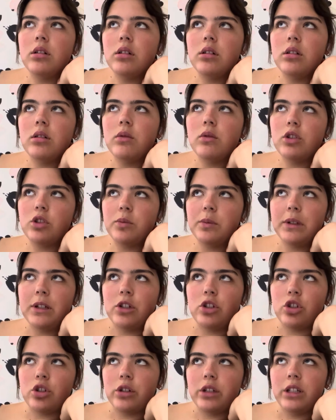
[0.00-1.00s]
which will be a
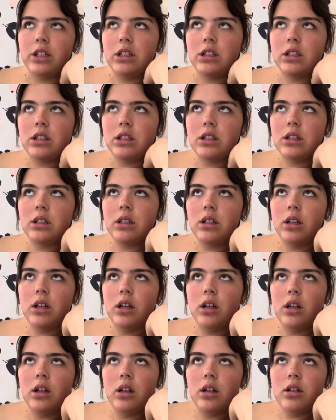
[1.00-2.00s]
treat.
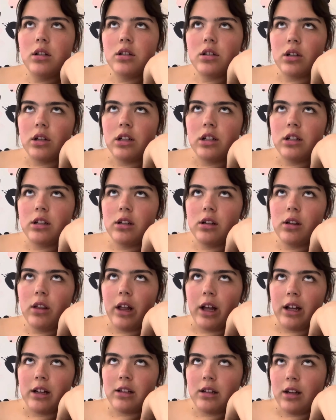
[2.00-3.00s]
So I need to do
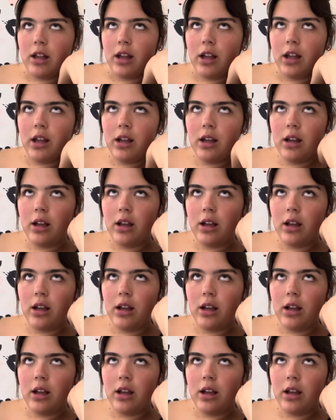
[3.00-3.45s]
that today,